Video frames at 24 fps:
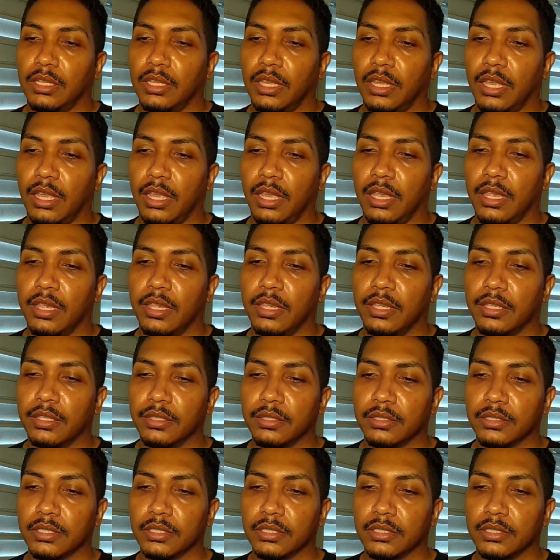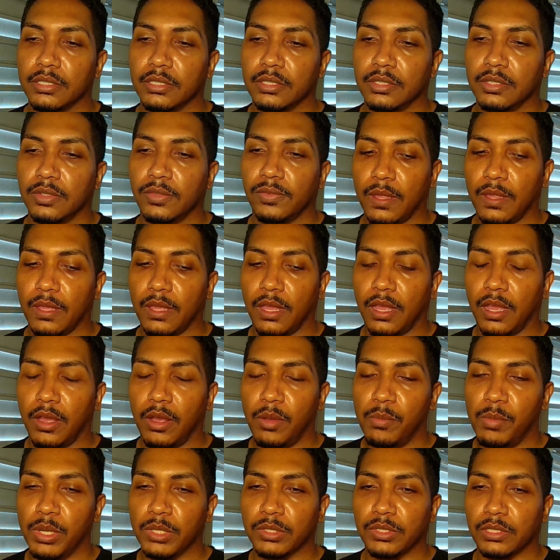and how
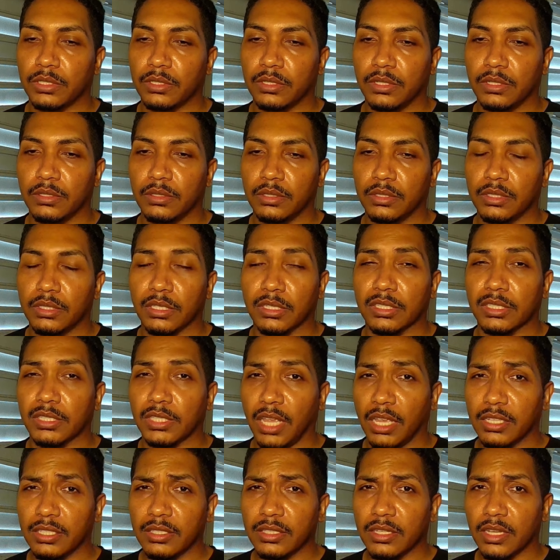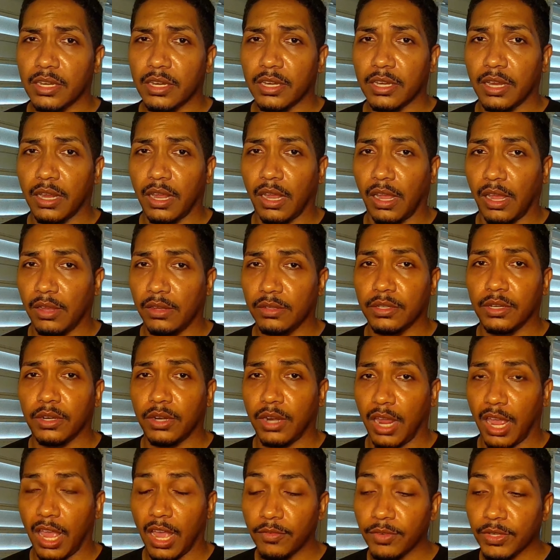much success they they're
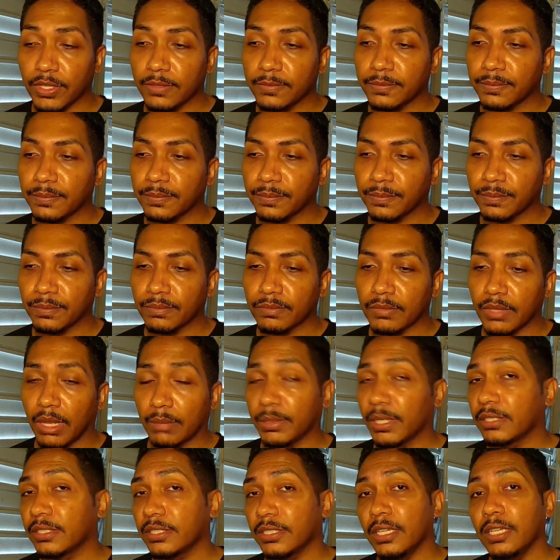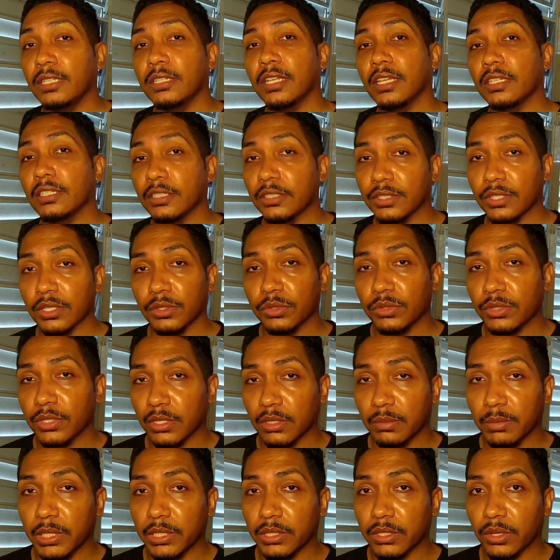having, I'm not saying that Nintendo's
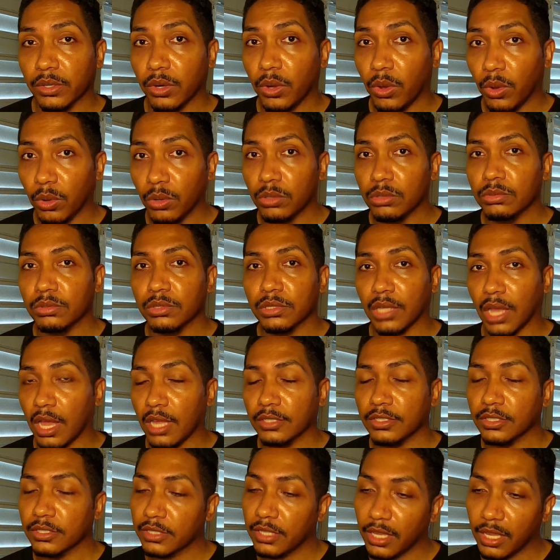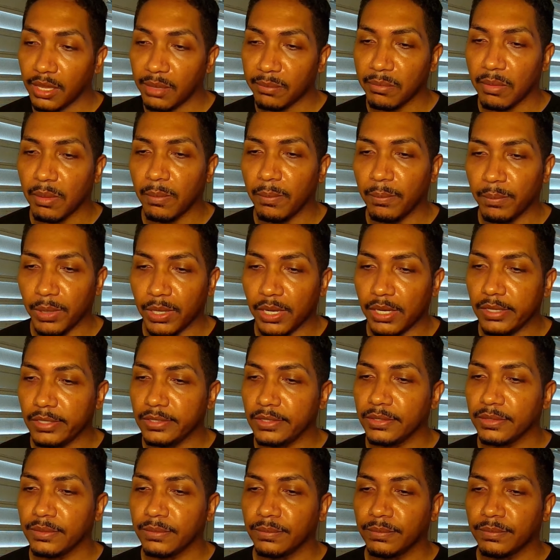gonna make their own gacha game, but
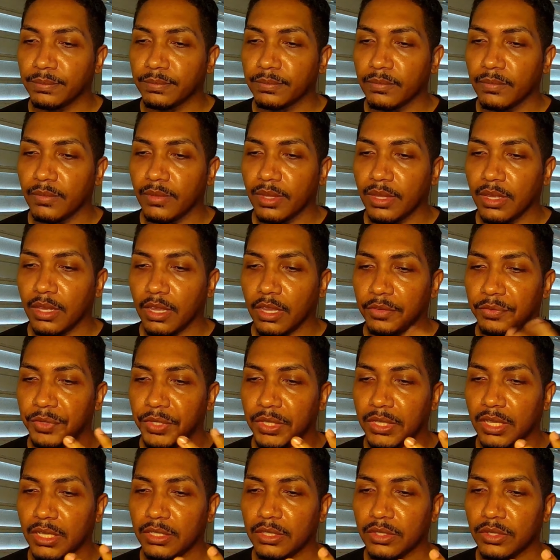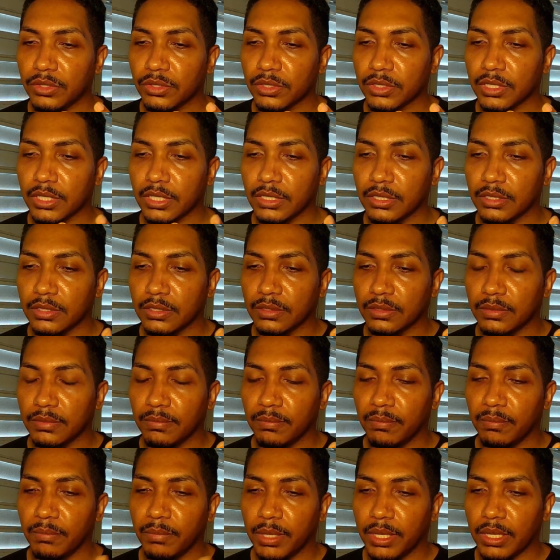I feel like they're gonna
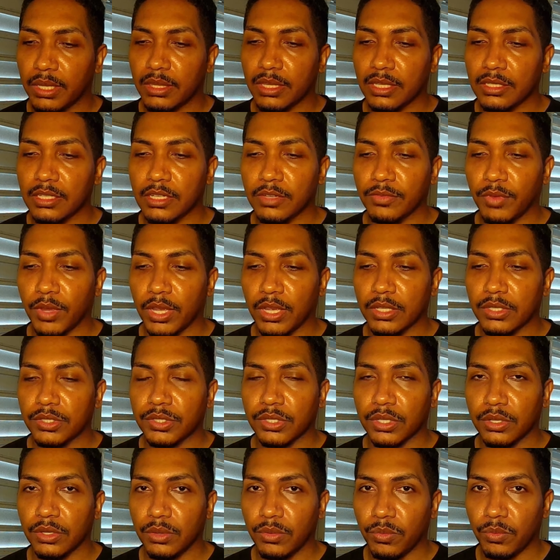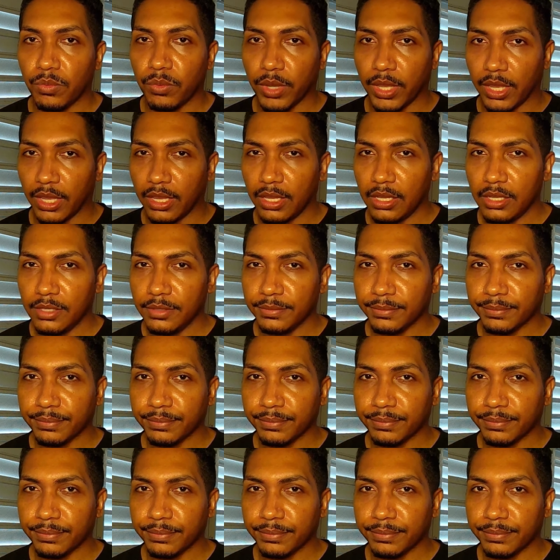make the device in a way